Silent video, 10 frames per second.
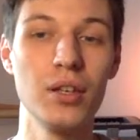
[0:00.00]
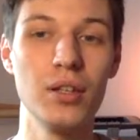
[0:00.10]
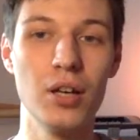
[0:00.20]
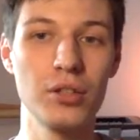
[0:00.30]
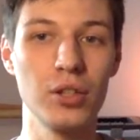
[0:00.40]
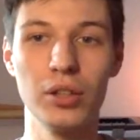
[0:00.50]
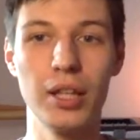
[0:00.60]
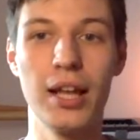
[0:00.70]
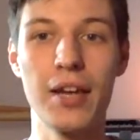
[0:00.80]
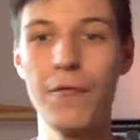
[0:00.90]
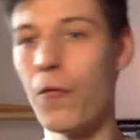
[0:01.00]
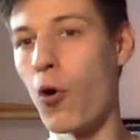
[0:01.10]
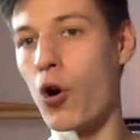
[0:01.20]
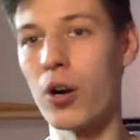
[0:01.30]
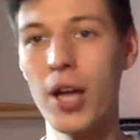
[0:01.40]
not only like
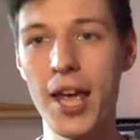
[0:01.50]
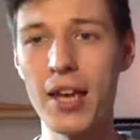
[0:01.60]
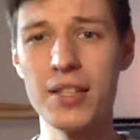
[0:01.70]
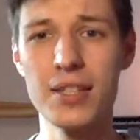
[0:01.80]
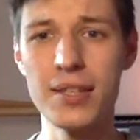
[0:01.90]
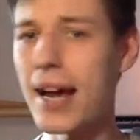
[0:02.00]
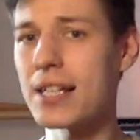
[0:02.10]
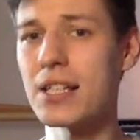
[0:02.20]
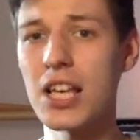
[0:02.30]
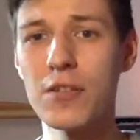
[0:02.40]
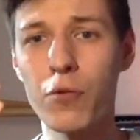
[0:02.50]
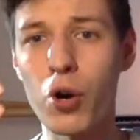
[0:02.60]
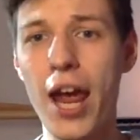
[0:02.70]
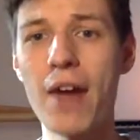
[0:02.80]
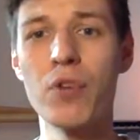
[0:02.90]
for it's exercise
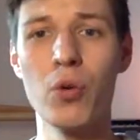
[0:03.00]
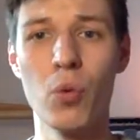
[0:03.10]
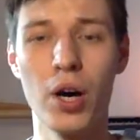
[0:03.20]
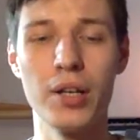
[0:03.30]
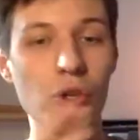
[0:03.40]
for everyone,